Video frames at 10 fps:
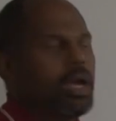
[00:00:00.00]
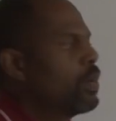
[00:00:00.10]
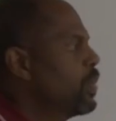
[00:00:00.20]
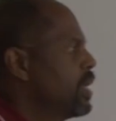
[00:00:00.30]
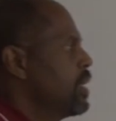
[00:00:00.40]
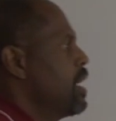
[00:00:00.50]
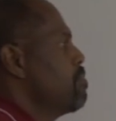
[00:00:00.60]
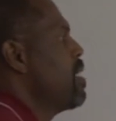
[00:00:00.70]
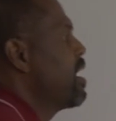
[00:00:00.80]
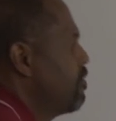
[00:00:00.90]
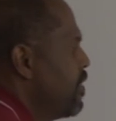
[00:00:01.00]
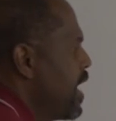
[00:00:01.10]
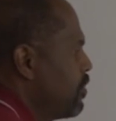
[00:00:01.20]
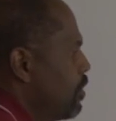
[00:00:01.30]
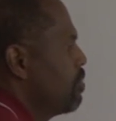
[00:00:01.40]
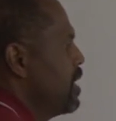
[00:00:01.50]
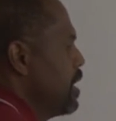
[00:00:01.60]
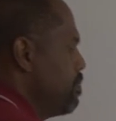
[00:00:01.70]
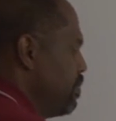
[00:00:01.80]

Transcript: what a manufacturer may